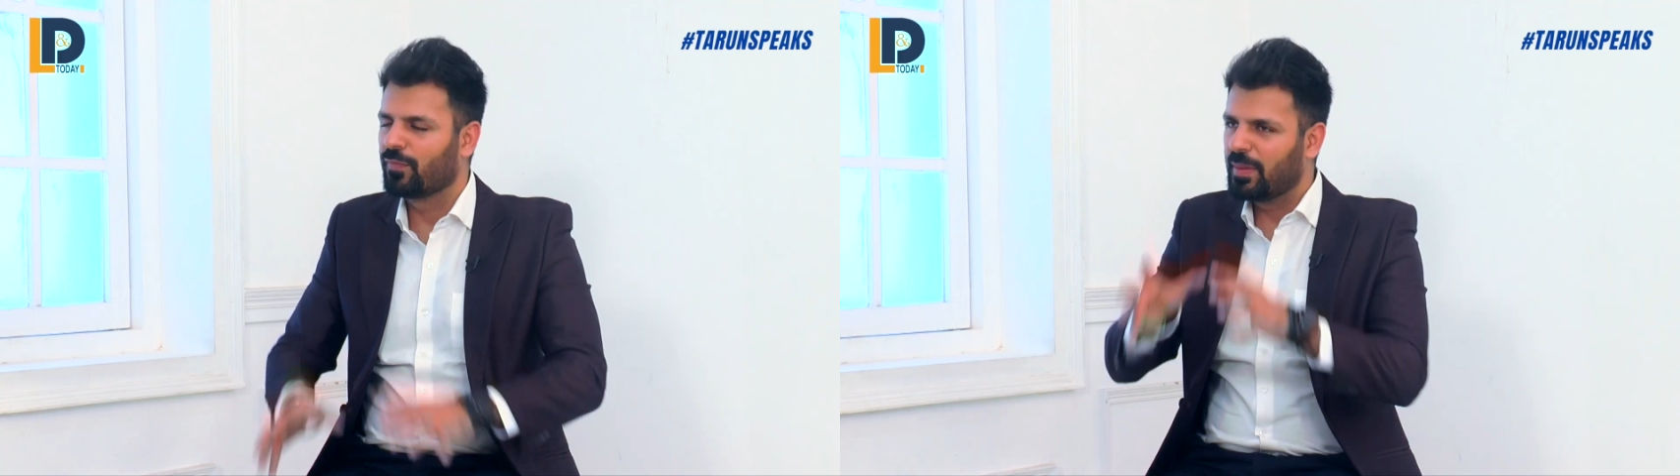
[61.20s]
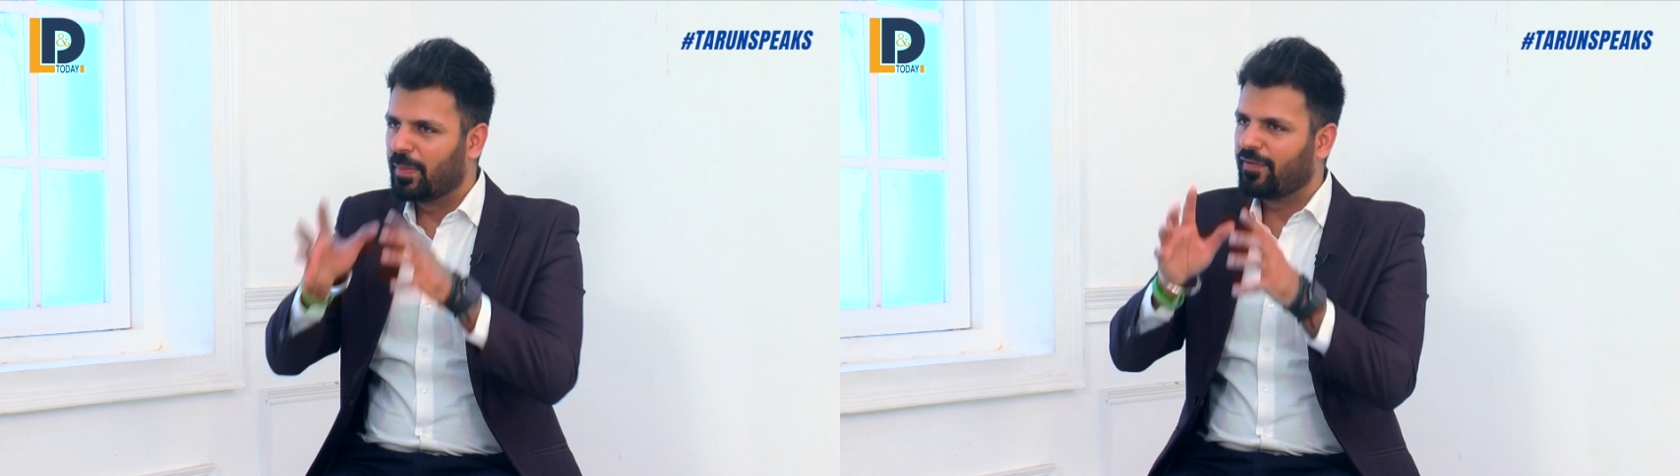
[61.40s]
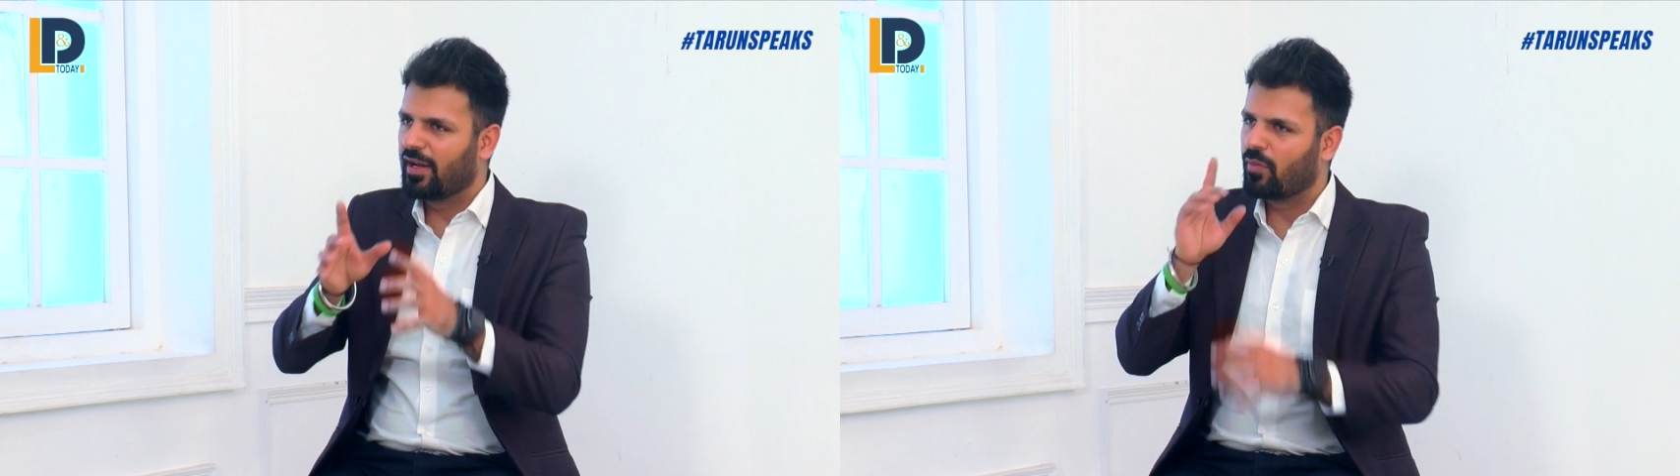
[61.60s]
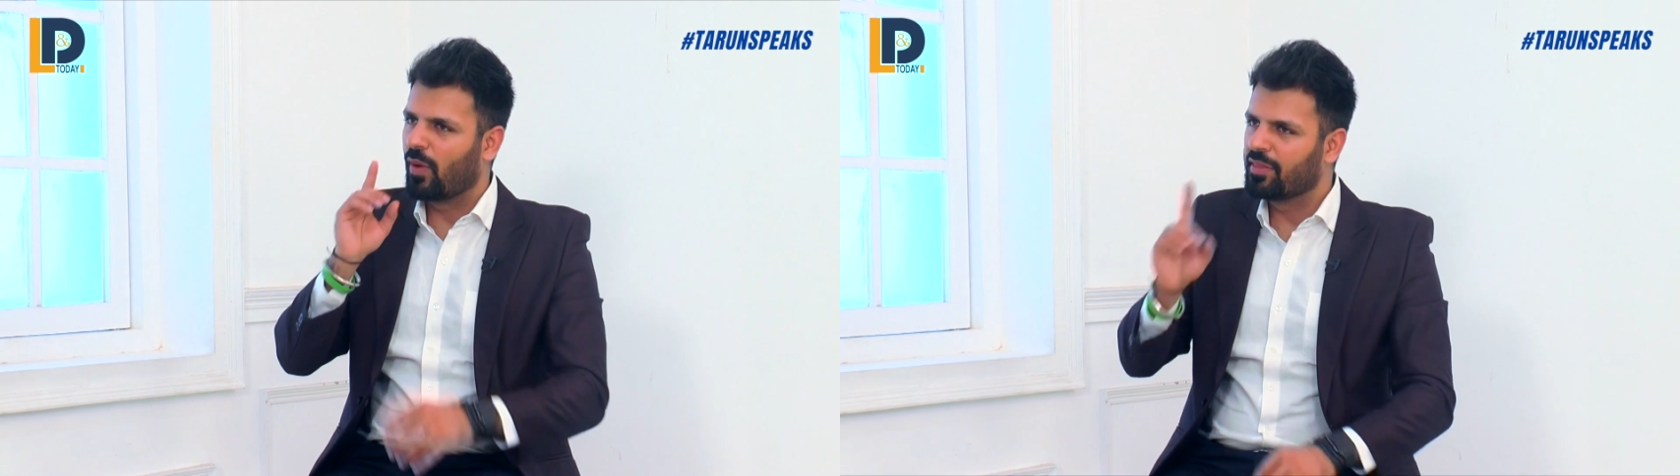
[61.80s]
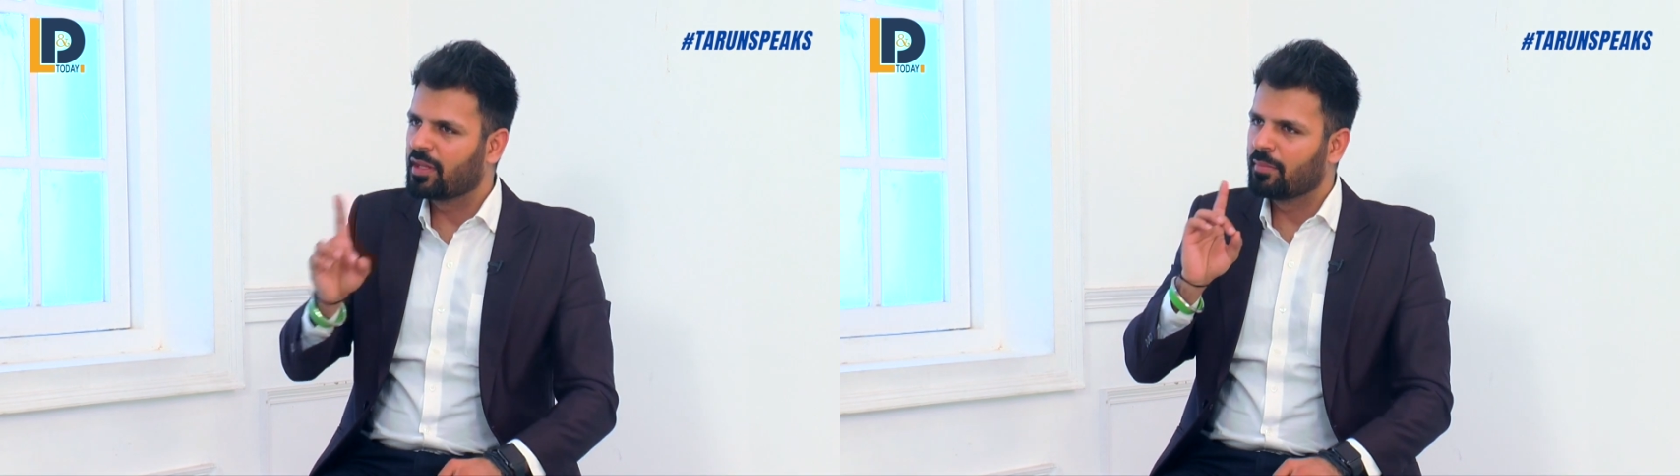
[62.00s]
People fail at
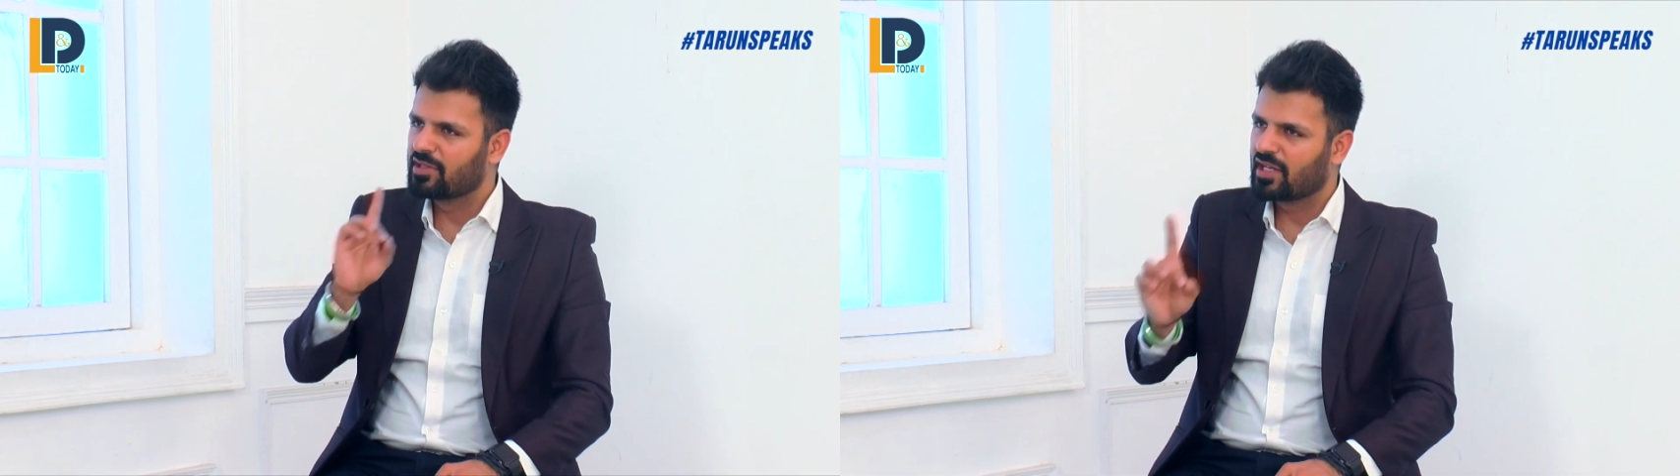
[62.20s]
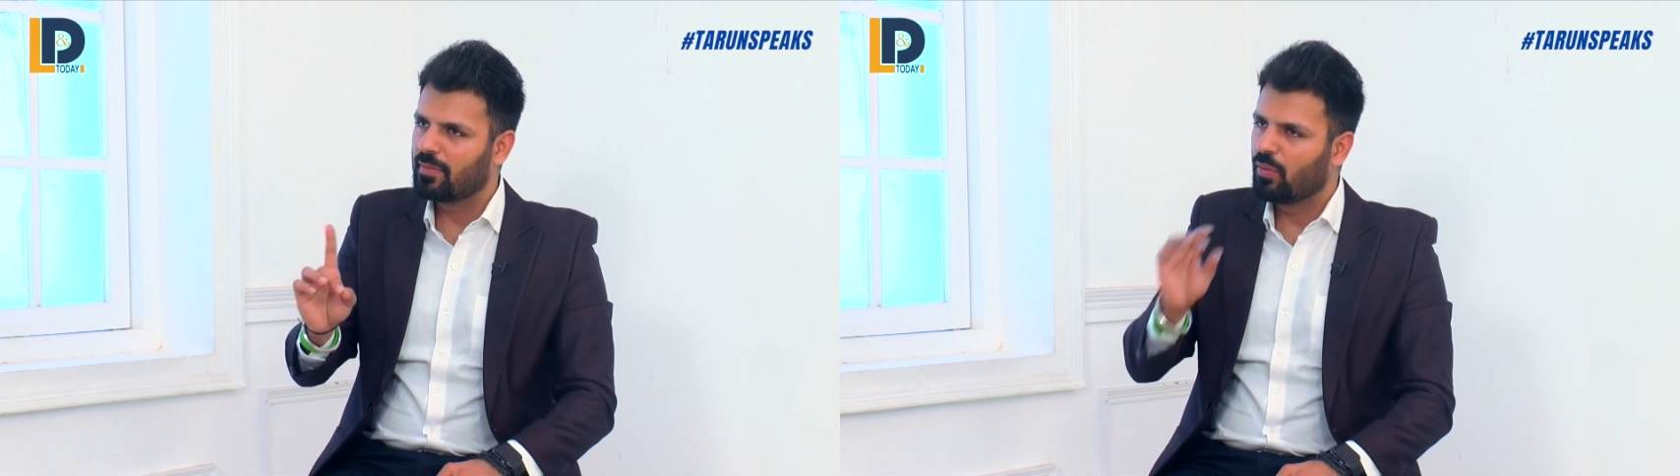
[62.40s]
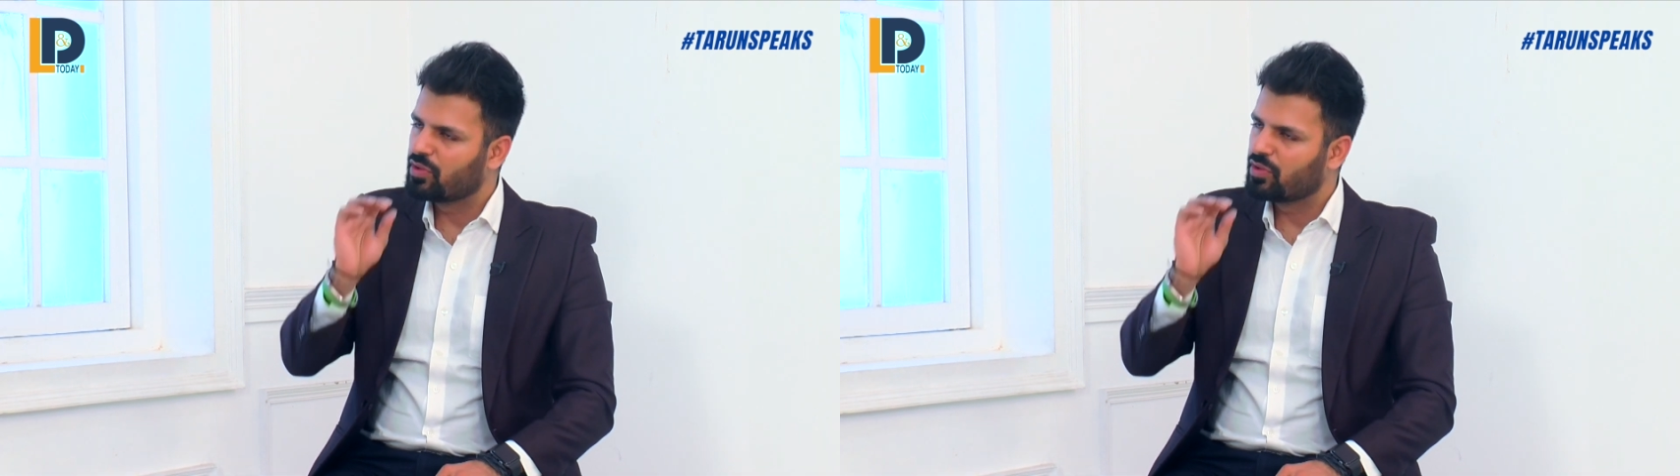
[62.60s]
one thing miserably,